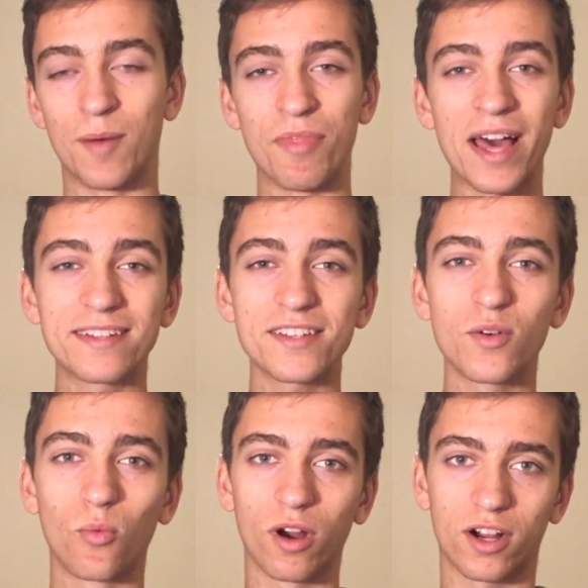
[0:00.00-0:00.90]
That
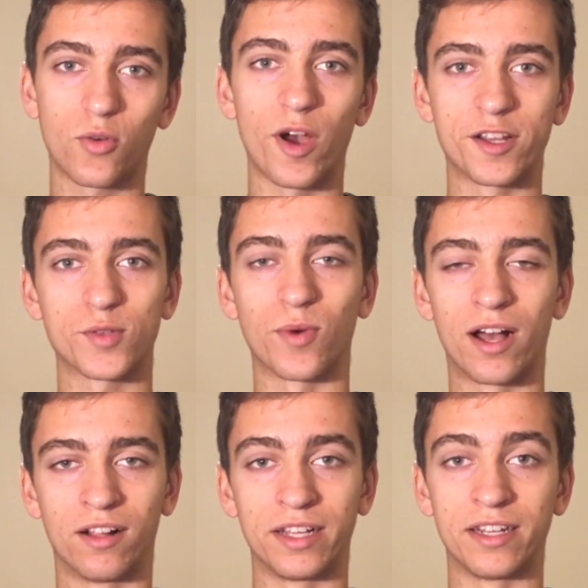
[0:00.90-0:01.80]
doesn't work quite as
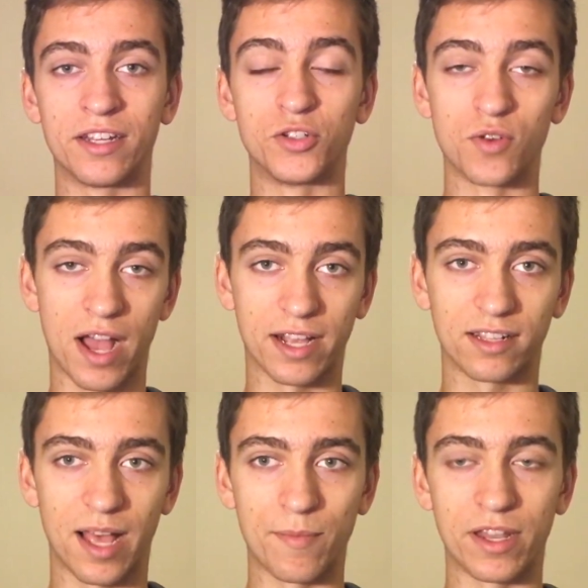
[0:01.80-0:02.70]
well in a dry
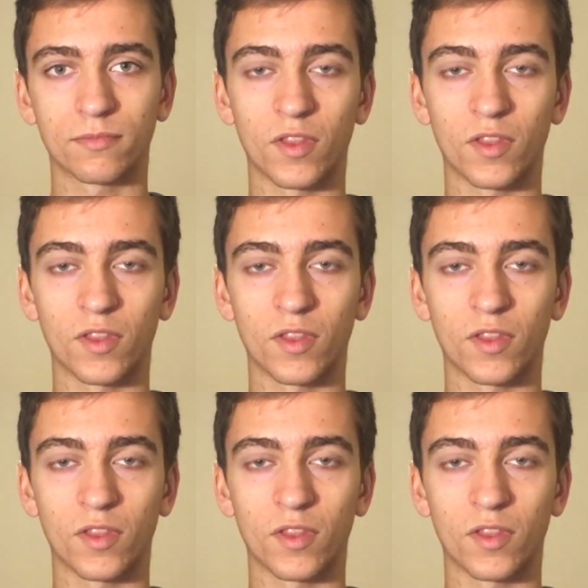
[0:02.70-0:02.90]
climate.